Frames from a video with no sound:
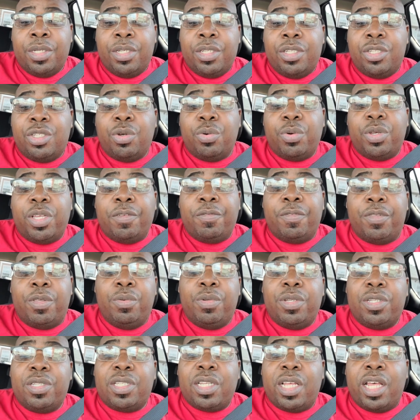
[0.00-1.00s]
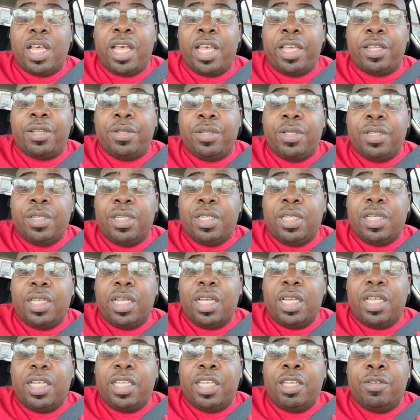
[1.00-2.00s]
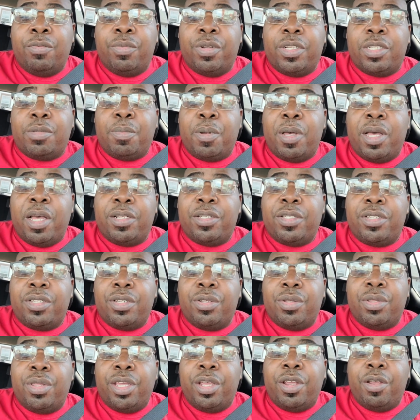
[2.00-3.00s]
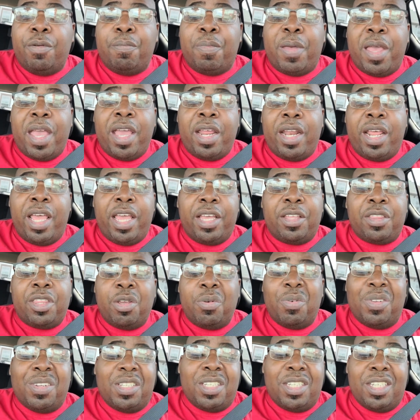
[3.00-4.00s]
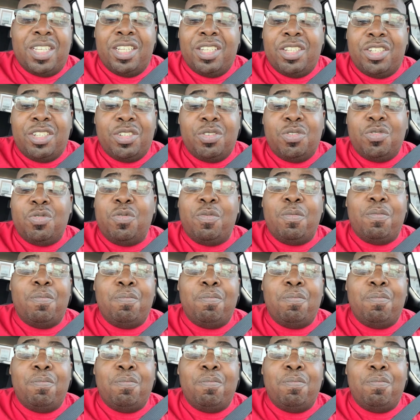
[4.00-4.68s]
So if you decide in response to their bad act, their intentional,